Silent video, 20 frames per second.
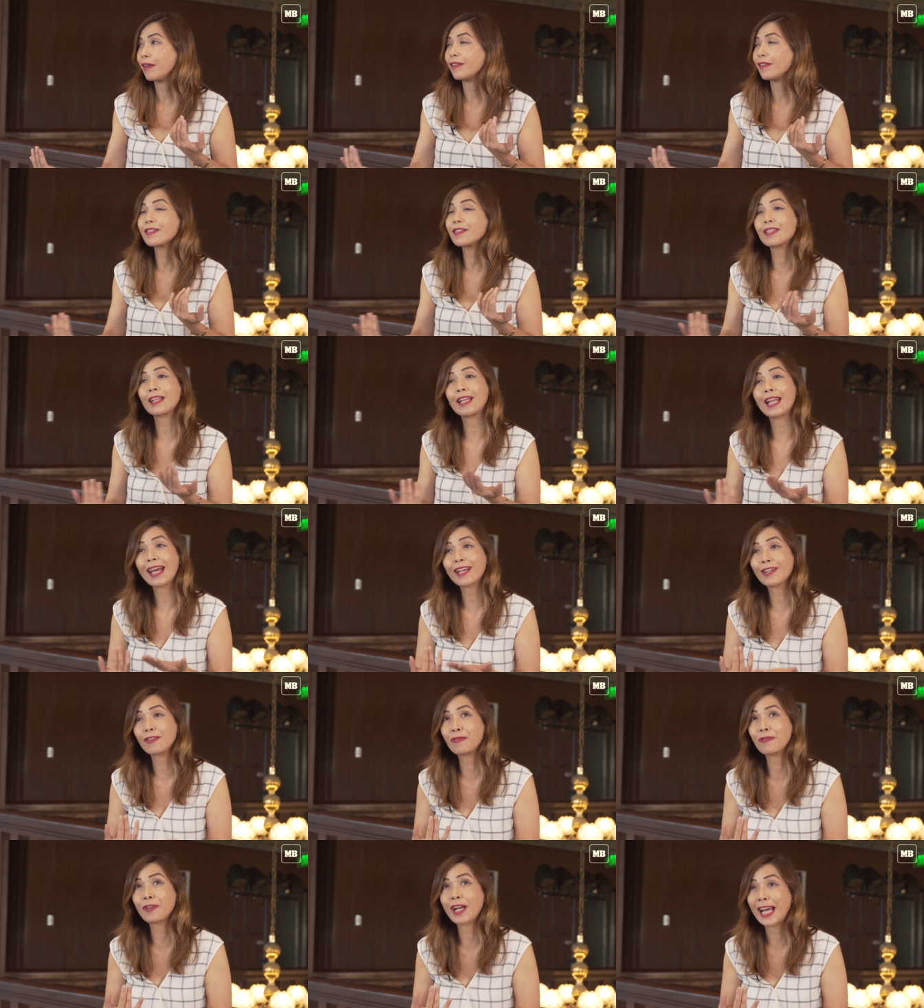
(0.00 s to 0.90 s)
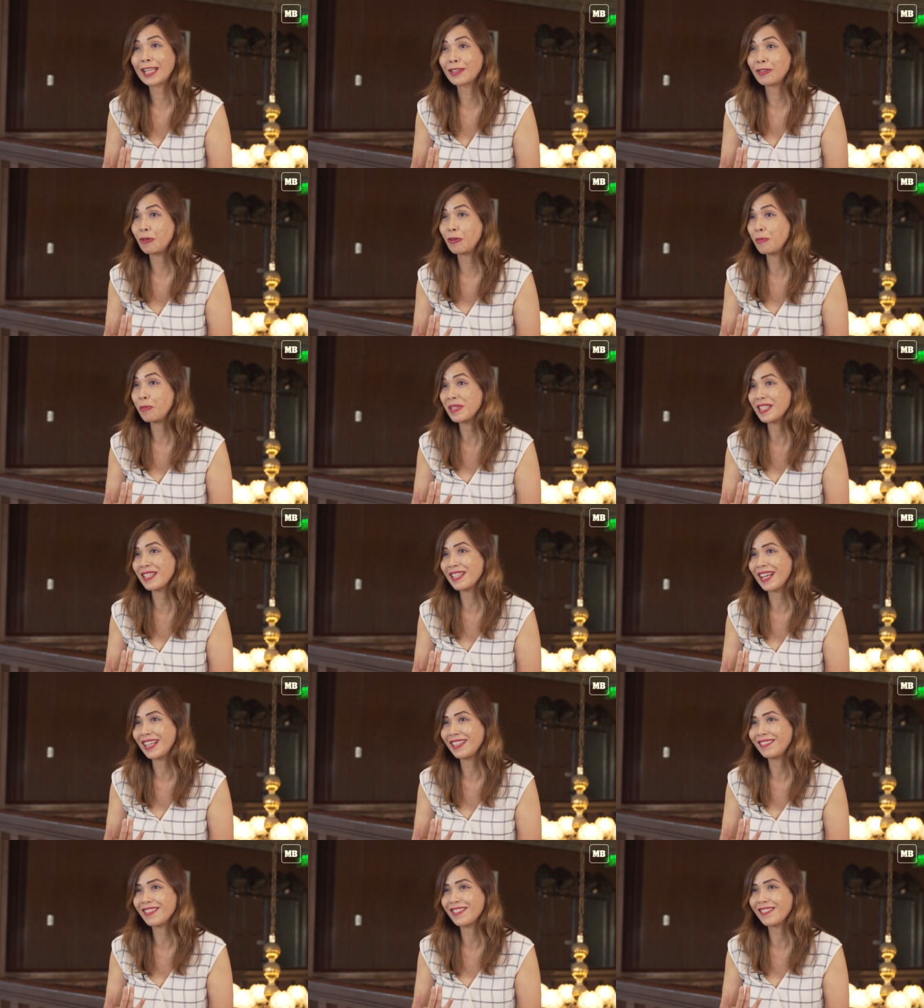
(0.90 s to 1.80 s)
there's a lack of cat
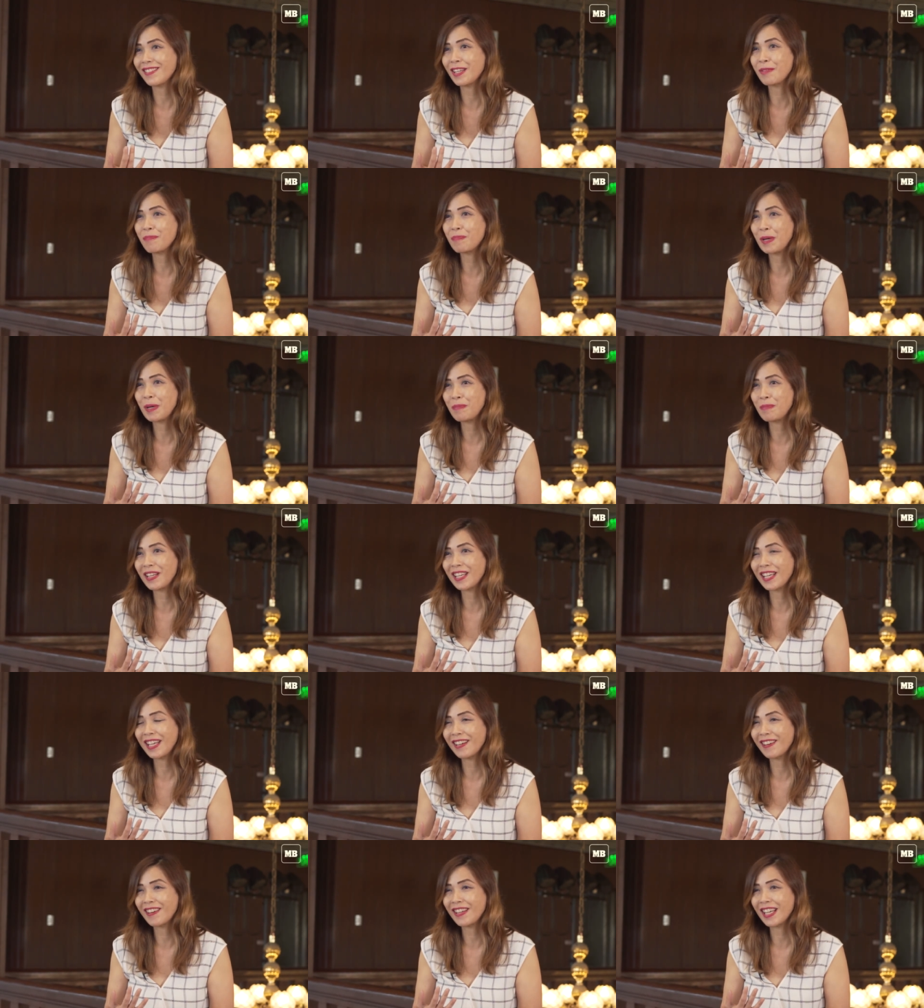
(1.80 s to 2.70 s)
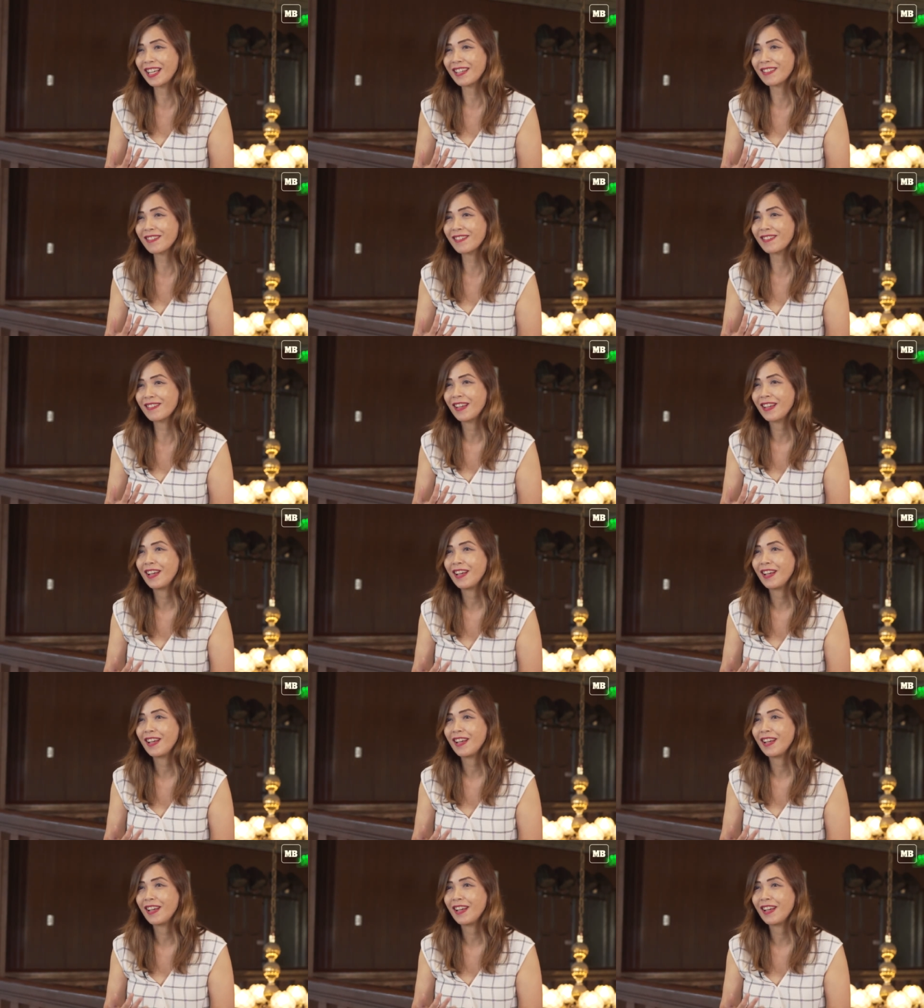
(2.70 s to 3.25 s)
domiciles in public areas.